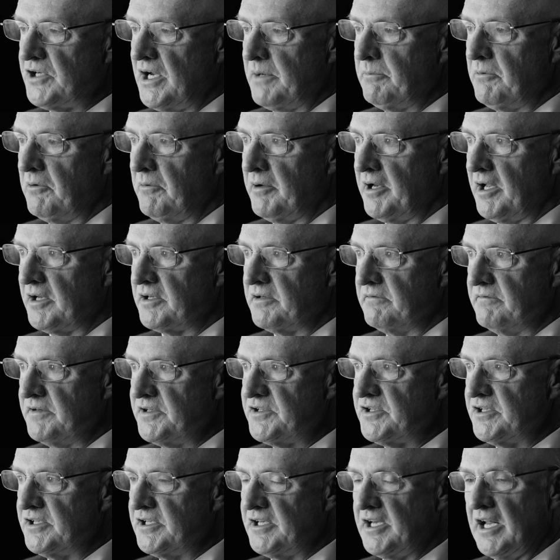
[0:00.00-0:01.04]
time we went out to
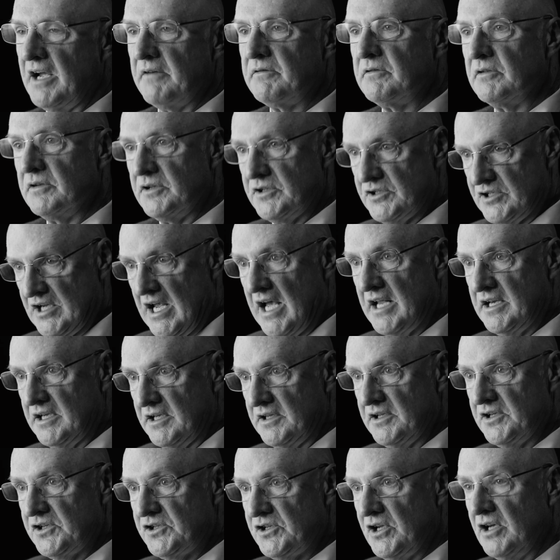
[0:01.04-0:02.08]
visit it after it sat
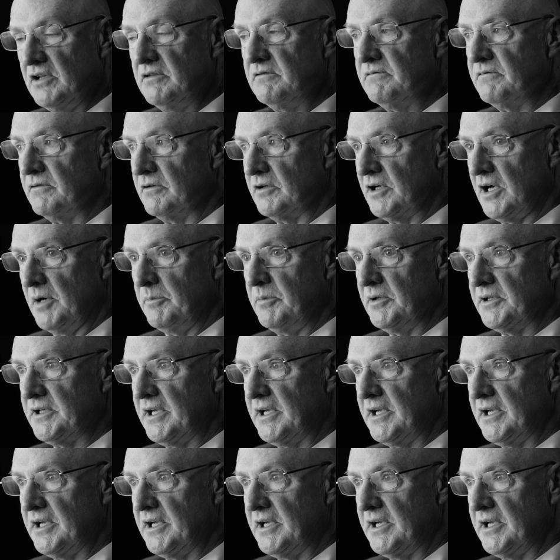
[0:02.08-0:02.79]
in the sun for a couple